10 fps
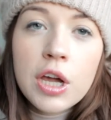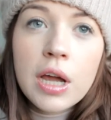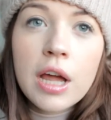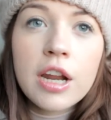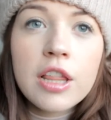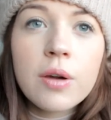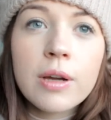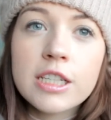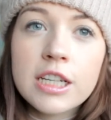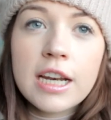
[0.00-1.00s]
another
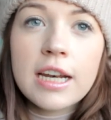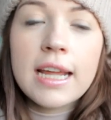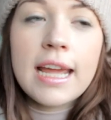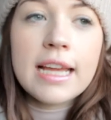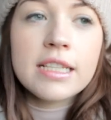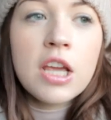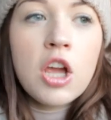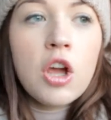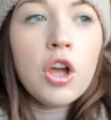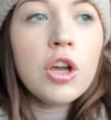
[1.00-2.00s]
question is,
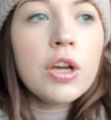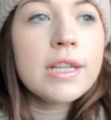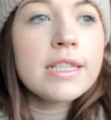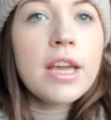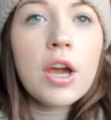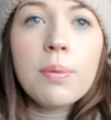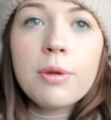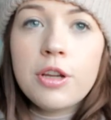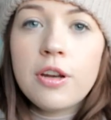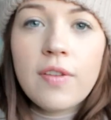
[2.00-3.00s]
who is the
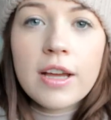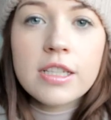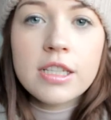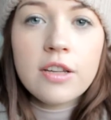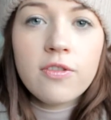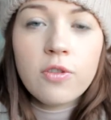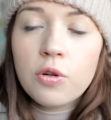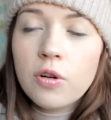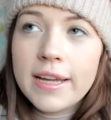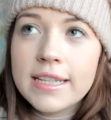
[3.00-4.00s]
Open University
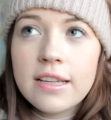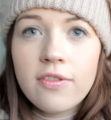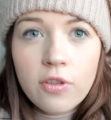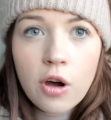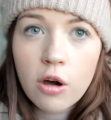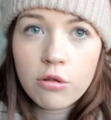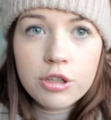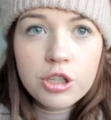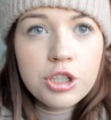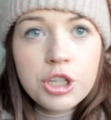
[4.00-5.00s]
for? Is it for
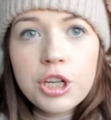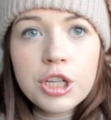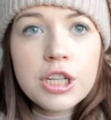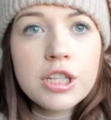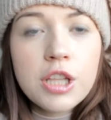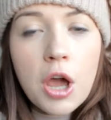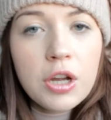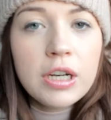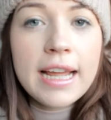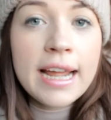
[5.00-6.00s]
older students
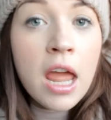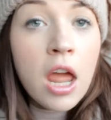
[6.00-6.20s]
only?